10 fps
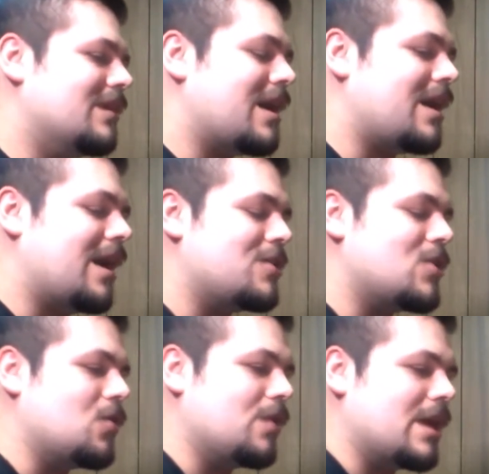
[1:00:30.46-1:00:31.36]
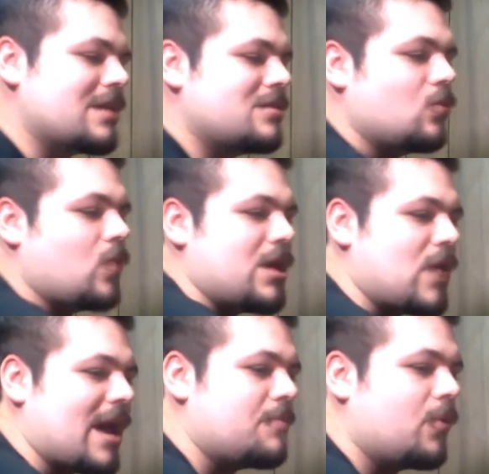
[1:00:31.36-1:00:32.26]
I know, like, the way
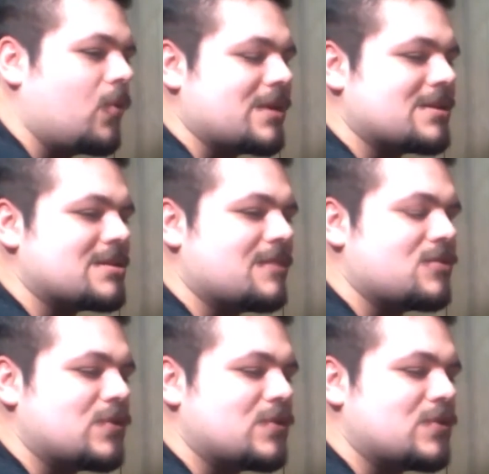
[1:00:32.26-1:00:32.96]
you add points and stuff